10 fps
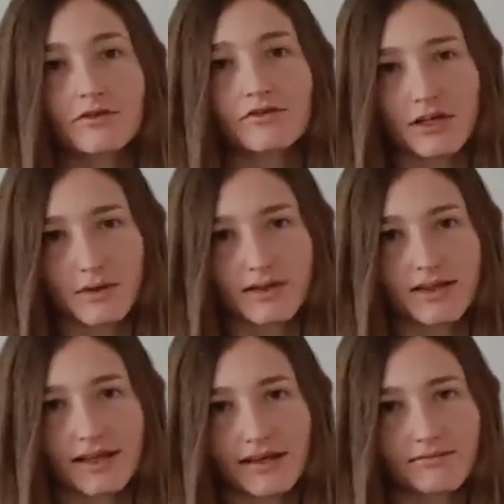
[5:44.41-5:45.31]
too
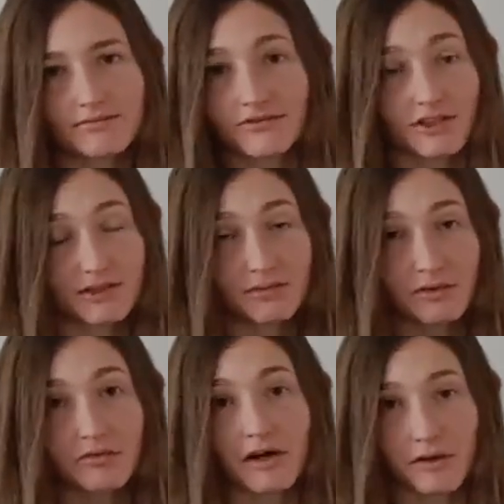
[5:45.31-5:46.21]
frequently, for
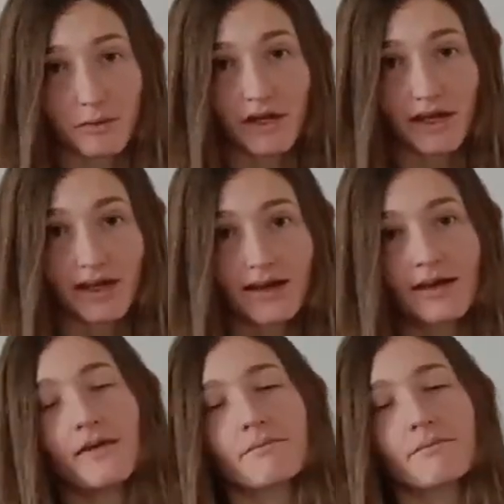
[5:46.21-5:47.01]
example, throughout a week,